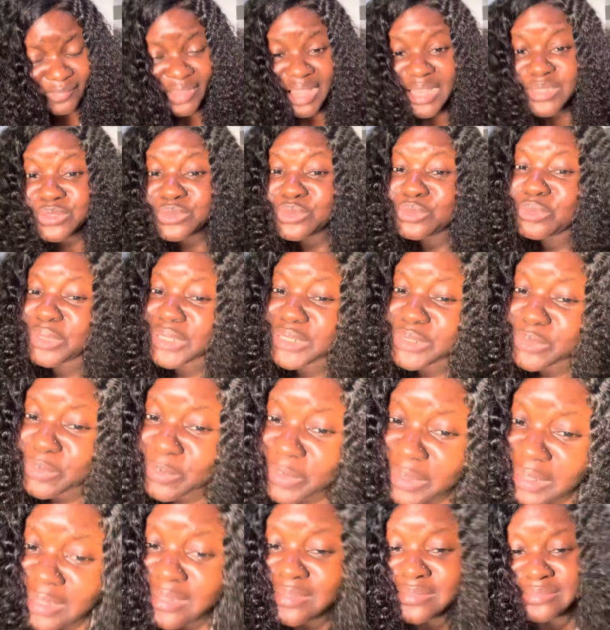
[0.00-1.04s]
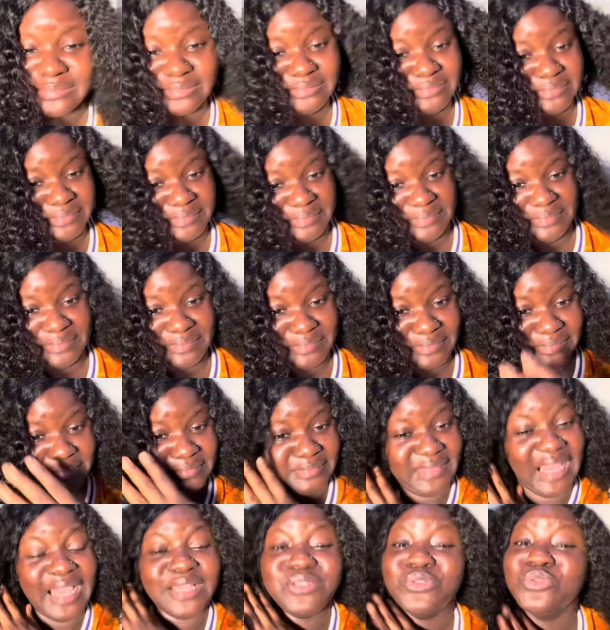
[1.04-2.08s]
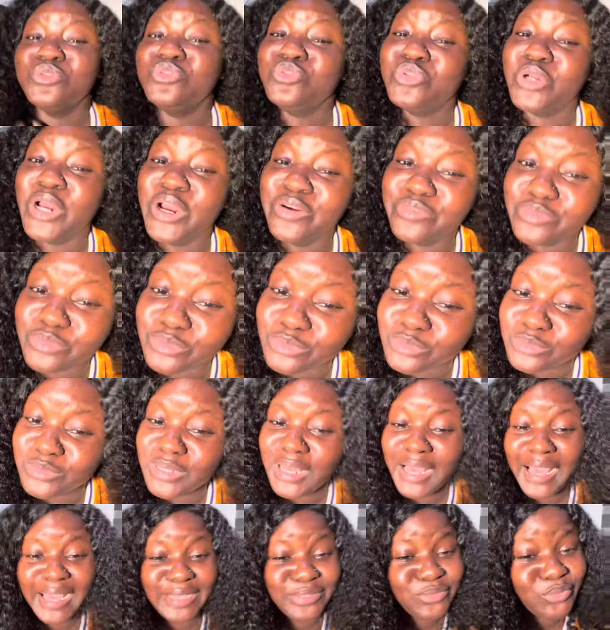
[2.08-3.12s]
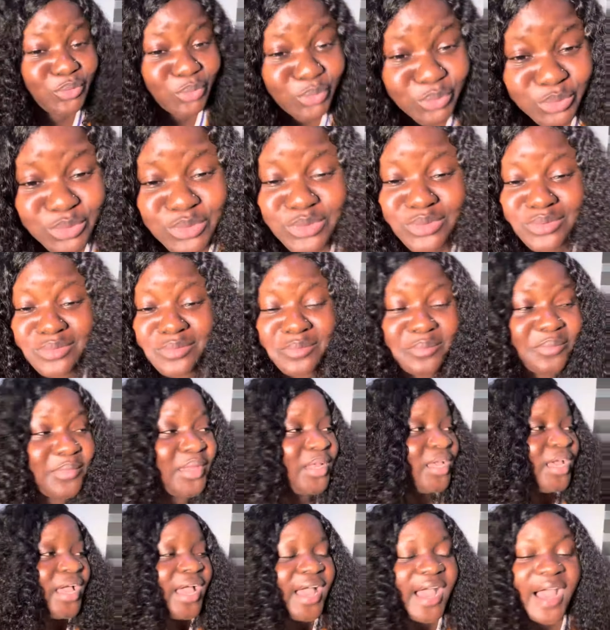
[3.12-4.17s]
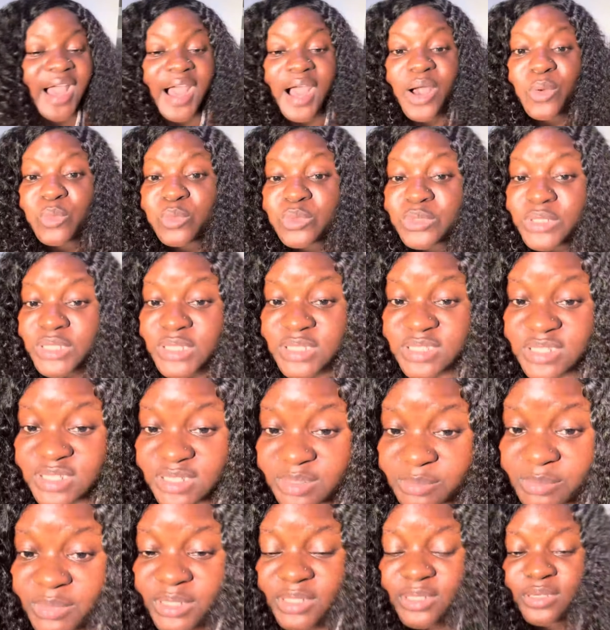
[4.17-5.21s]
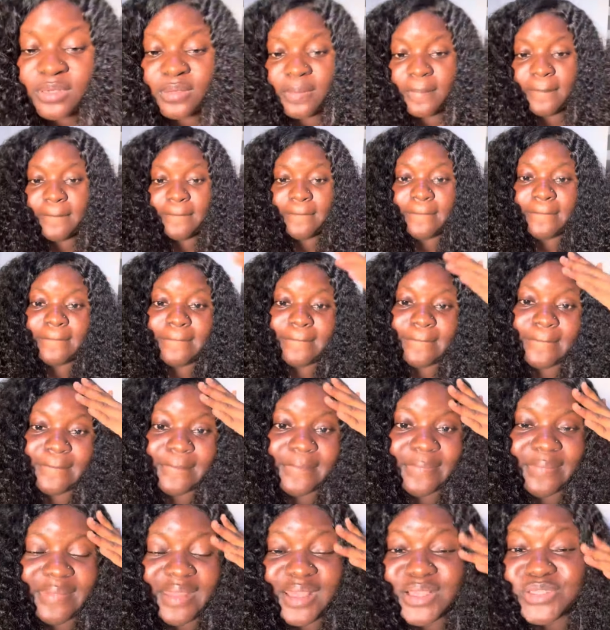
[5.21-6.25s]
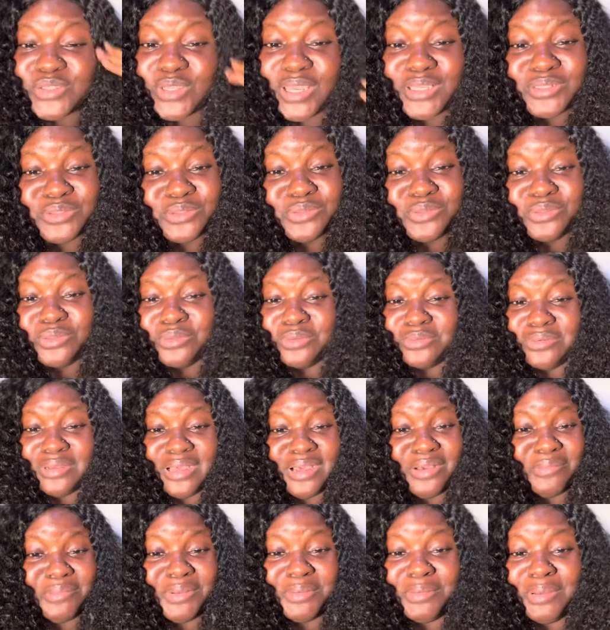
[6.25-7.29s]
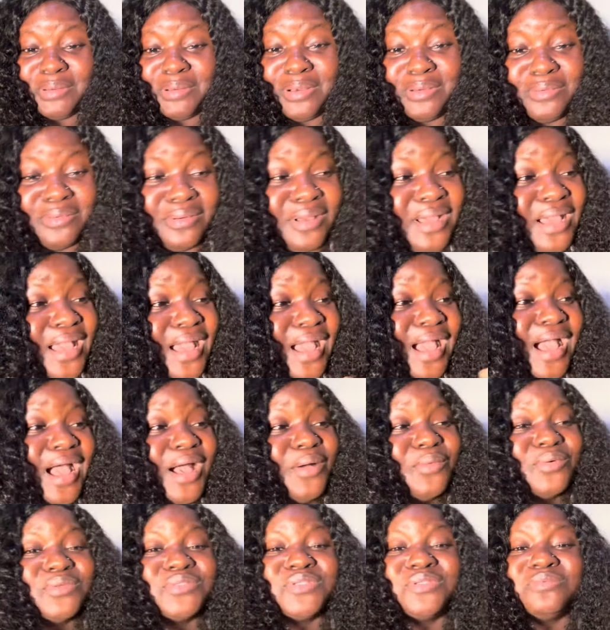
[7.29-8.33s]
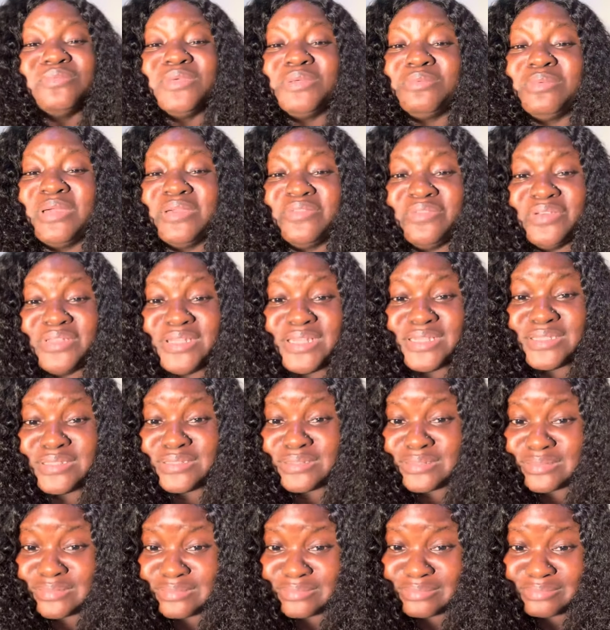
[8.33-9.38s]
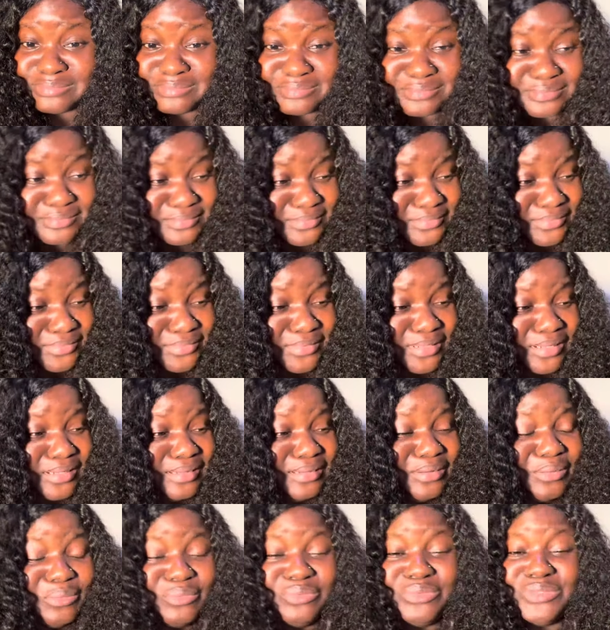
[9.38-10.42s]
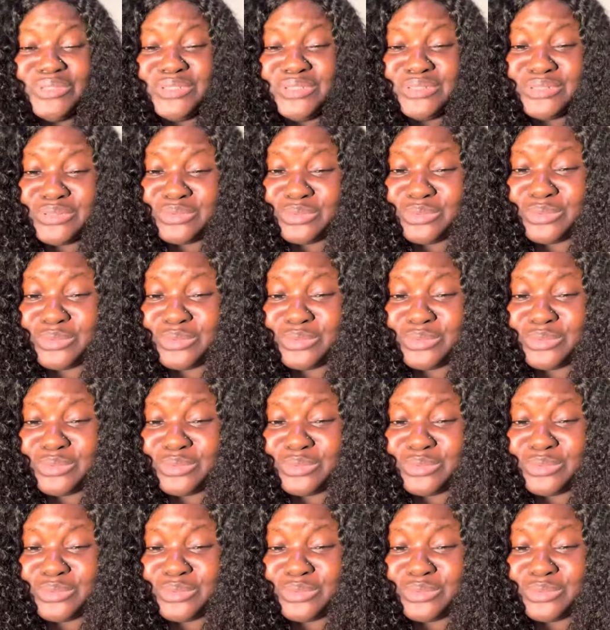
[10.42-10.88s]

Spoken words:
I don't go anywhere. I don't travel. I don't. How would they see me? So I don't know how I want to make my father's wish,